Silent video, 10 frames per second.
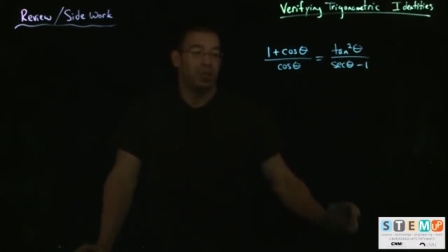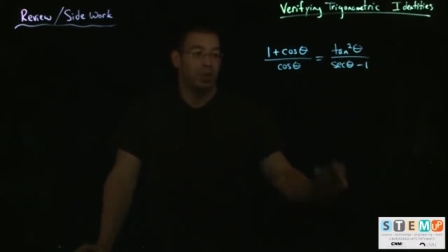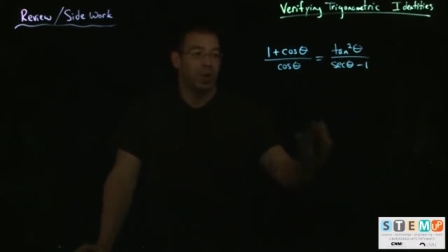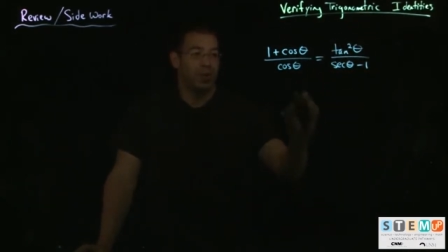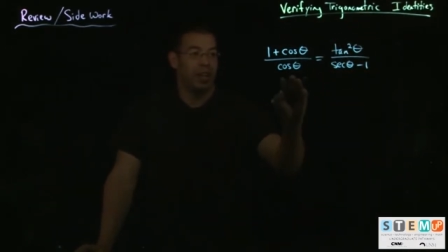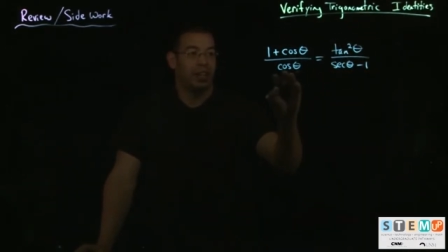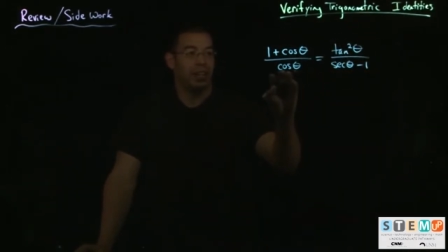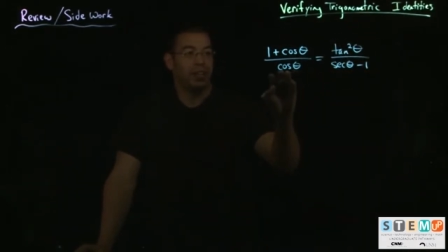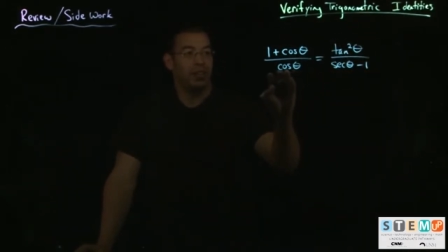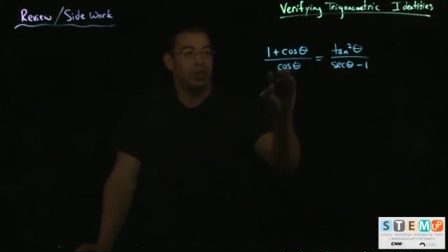We want to make
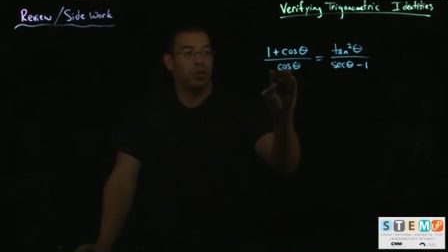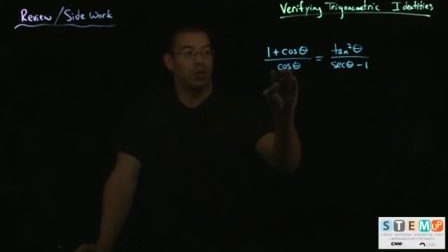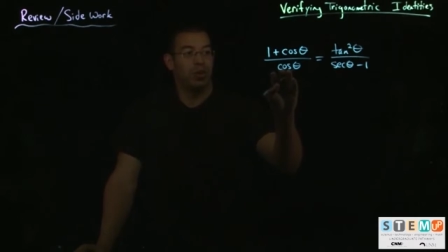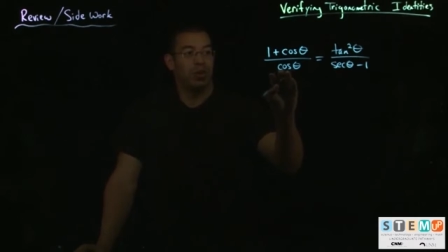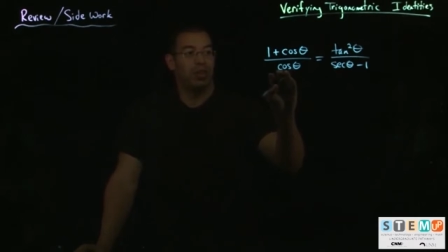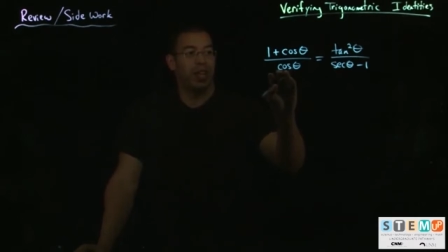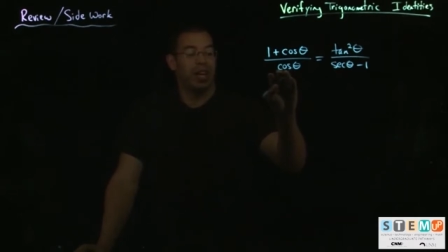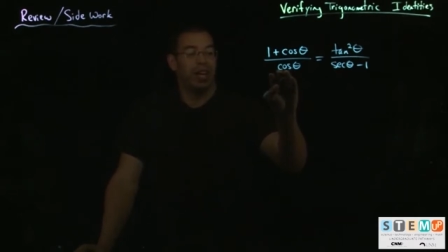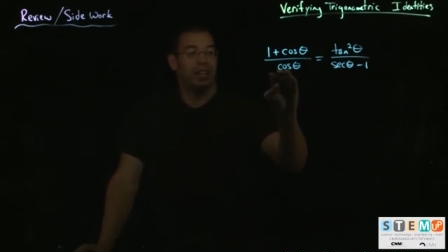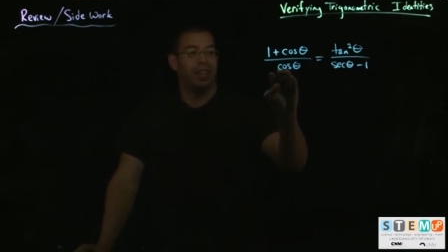sure
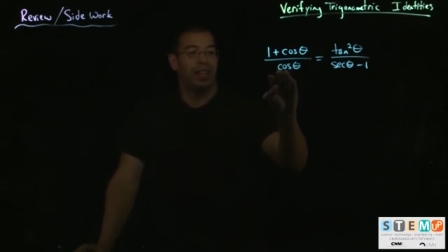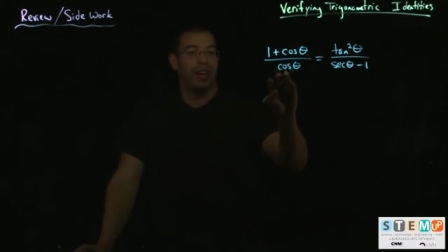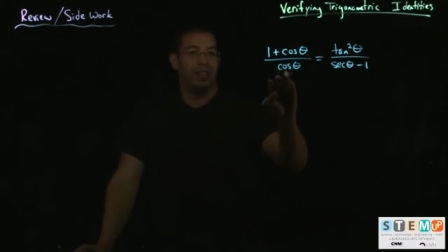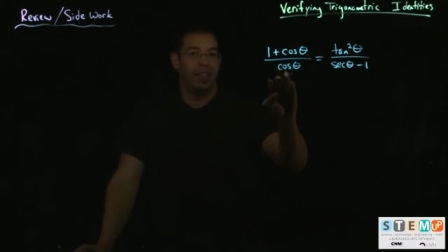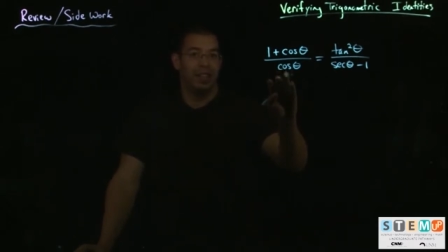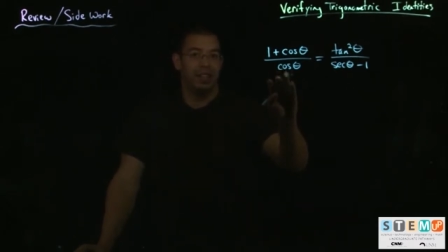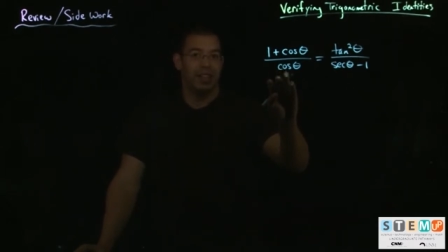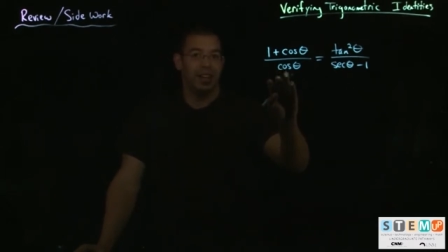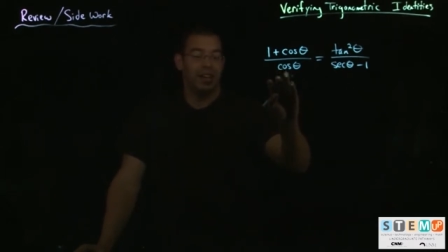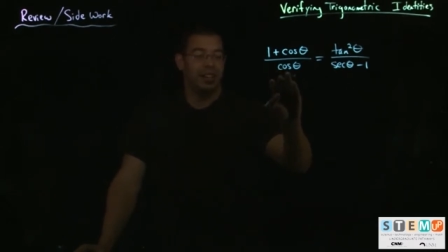that the left-hand
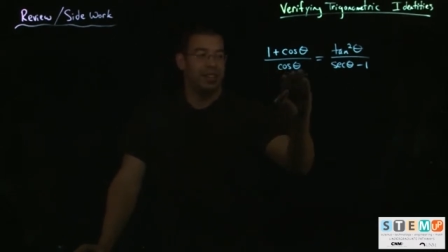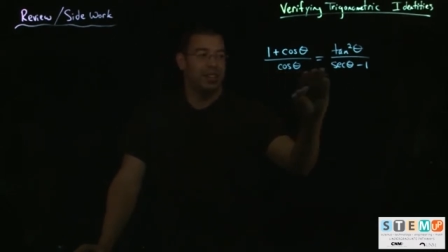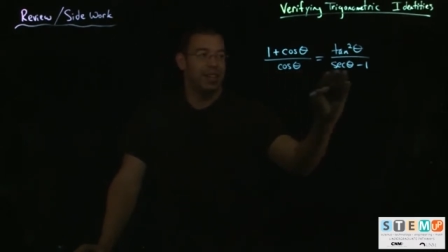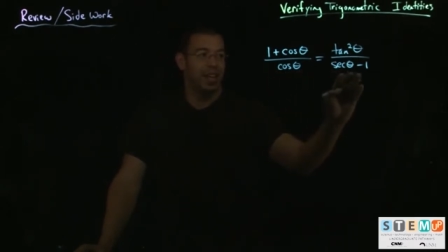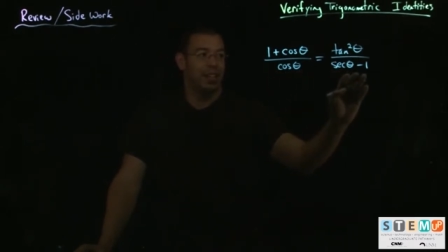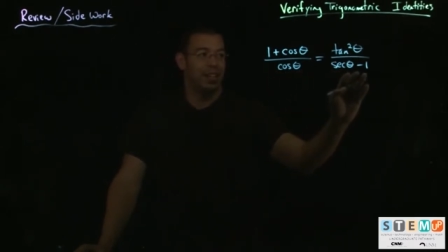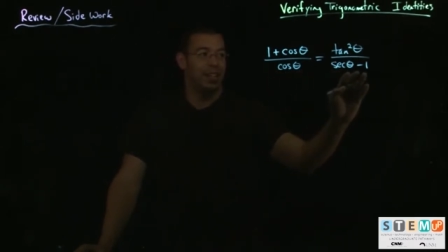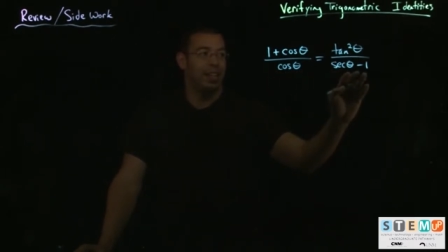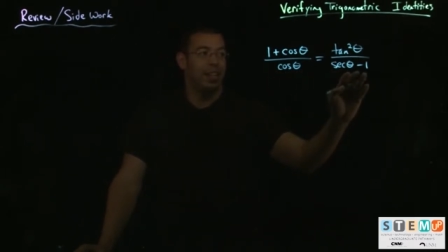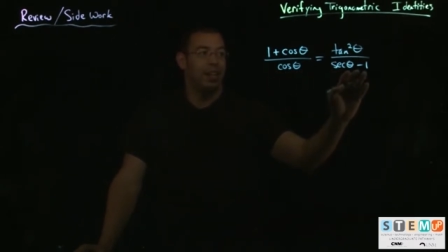side is
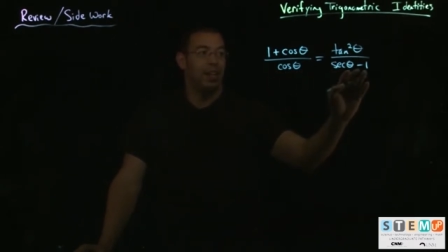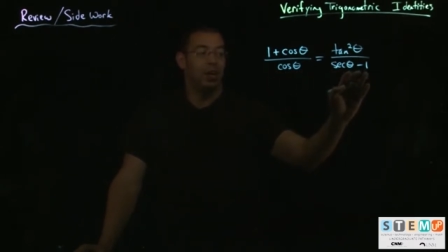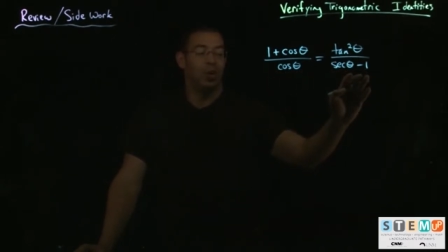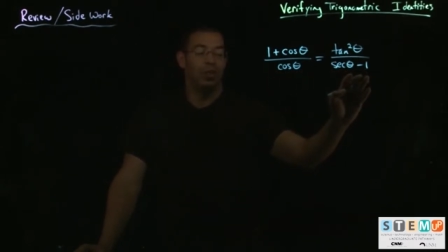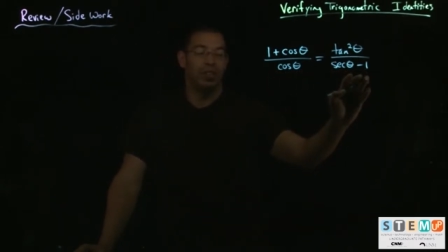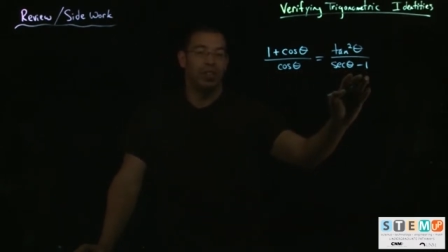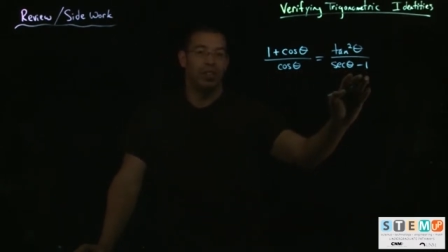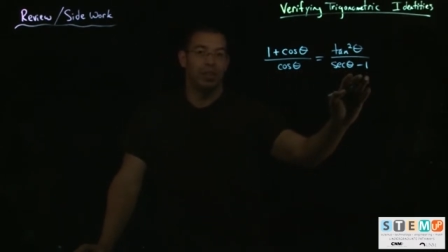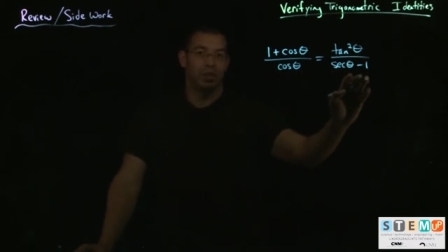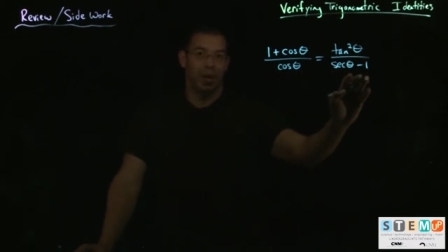exactly
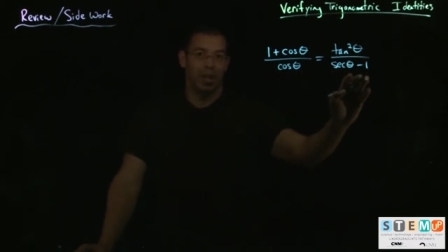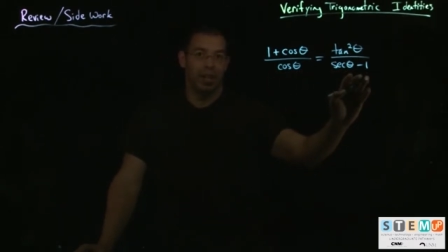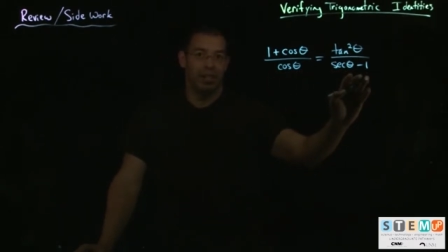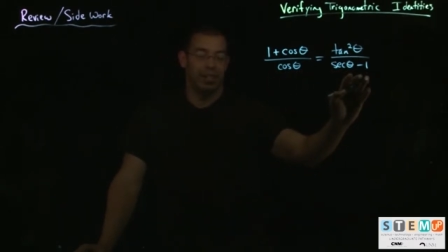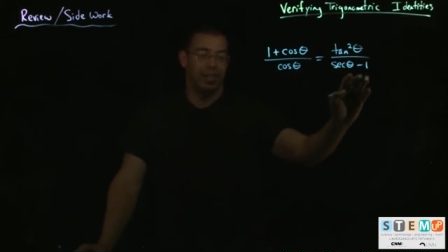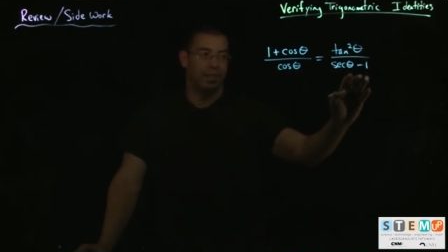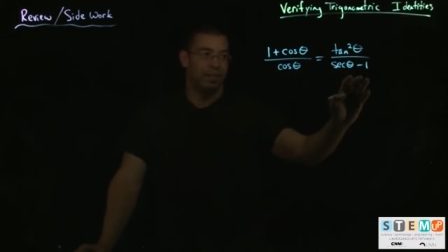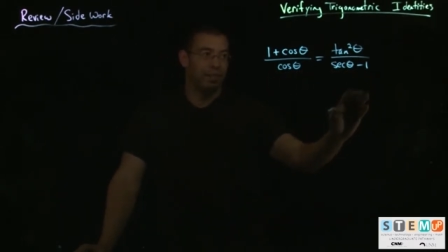equivalent to the right-hand side.